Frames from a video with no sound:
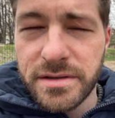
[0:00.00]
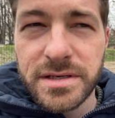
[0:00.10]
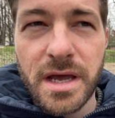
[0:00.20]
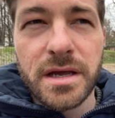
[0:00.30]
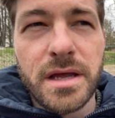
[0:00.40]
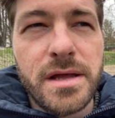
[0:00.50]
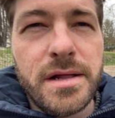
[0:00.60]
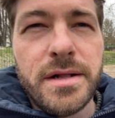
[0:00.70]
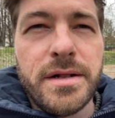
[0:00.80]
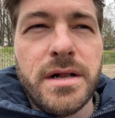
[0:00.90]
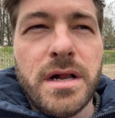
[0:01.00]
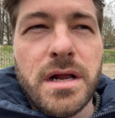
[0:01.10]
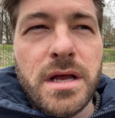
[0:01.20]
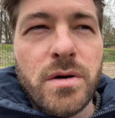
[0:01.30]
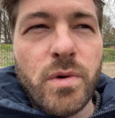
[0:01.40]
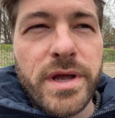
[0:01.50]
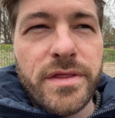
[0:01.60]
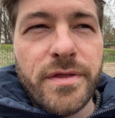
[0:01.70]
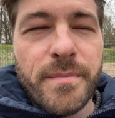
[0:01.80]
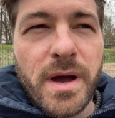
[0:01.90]
day
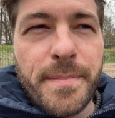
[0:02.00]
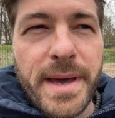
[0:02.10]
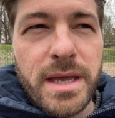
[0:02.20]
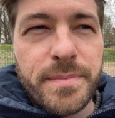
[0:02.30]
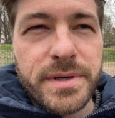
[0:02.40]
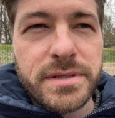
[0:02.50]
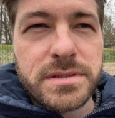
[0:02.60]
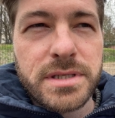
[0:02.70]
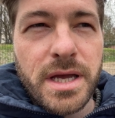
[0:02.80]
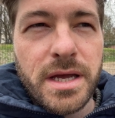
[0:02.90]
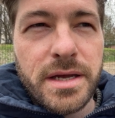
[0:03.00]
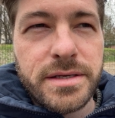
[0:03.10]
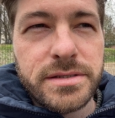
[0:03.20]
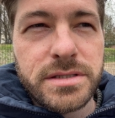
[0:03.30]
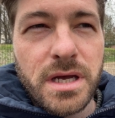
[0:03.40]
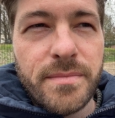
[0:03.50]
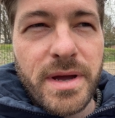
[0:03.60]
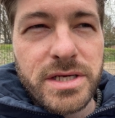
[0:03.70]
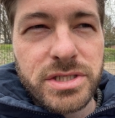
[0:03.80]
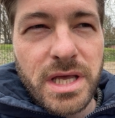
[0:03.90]
with my papers and
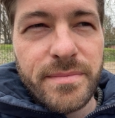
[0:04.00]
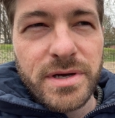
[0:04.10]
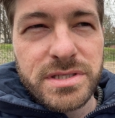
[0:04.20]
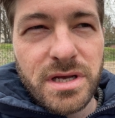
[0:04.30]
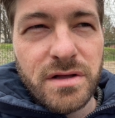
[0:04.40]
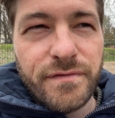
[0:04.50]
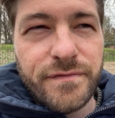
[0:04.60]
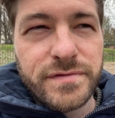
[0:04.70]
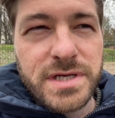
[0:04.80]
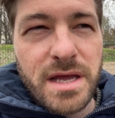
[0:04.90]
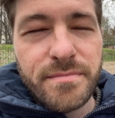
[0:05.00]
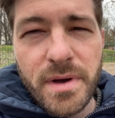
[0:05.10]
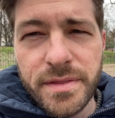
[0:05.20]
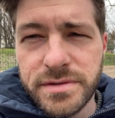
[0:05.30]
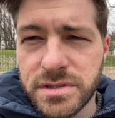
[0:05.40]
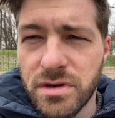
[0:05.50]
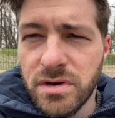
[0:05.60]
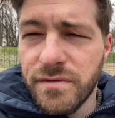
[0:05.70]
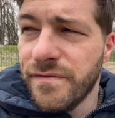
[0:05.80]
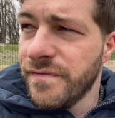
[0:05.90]
managed to get myself 10 months
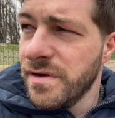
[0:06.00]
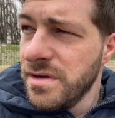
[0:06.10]
of